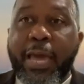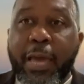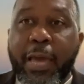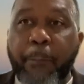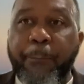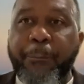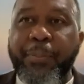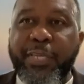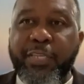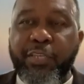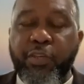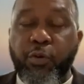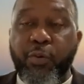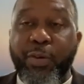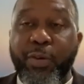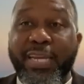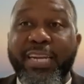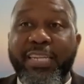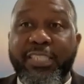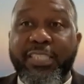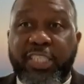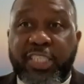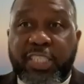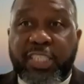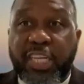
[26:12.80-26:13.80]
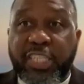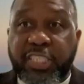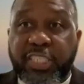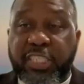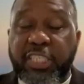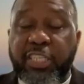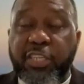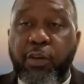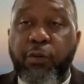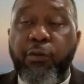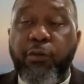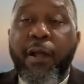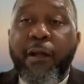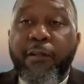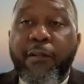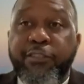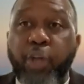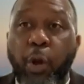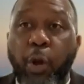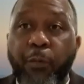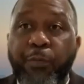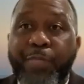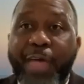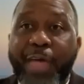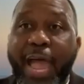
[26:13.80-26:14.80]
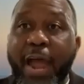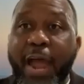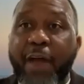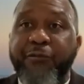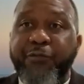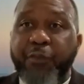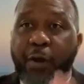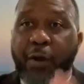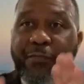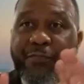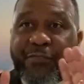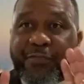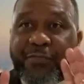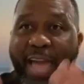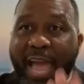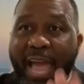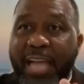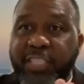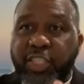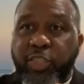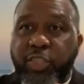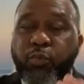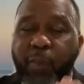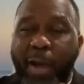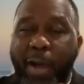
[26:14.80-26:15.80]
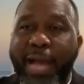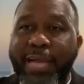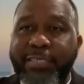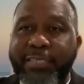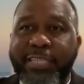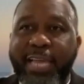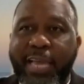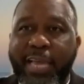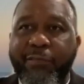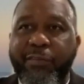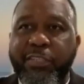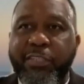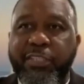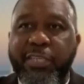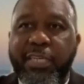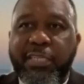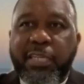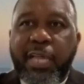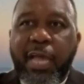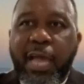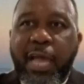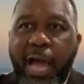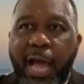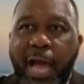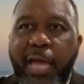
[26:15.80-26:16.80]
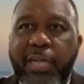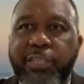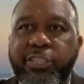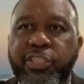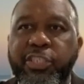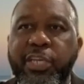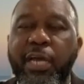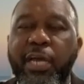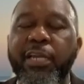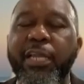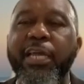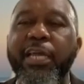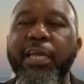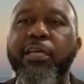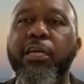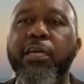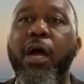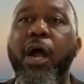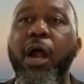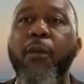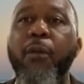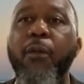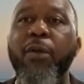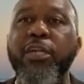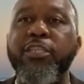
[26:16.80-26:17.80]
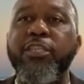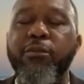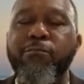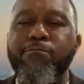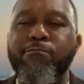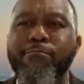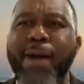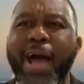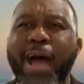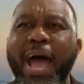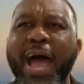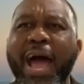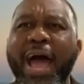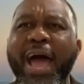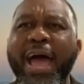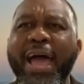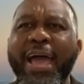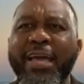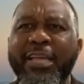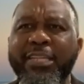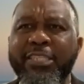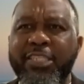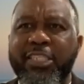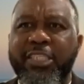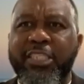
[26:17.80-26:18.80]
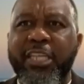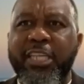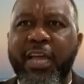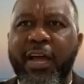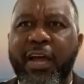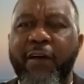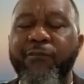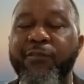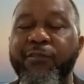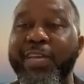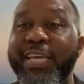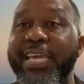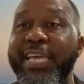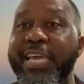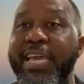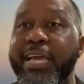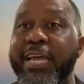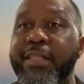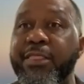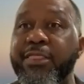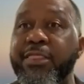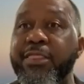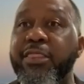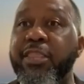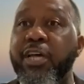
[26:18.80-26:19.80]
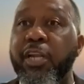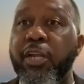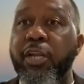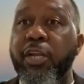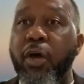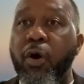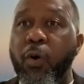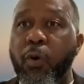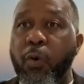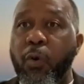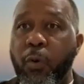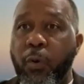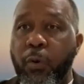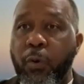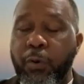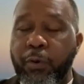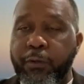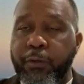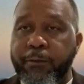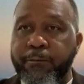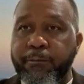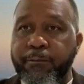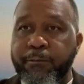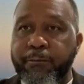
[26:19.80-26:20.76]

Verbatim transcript: helping you and assisting you. So therefore, that's why David says, "I shall encourage myself in the Lord."